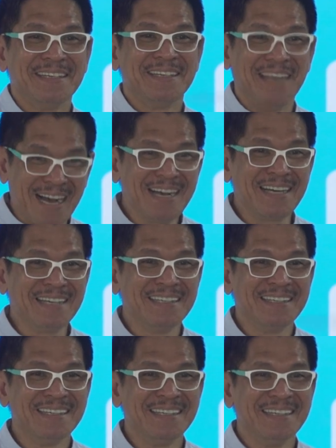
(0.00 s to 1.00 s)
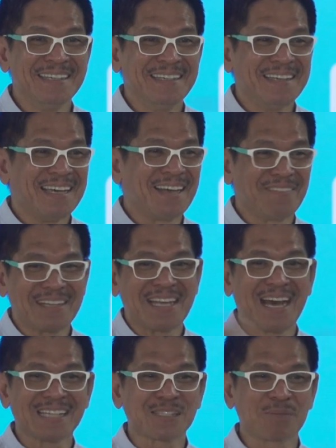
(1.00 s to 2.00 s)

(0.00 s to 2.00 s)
Yeah. And when they ask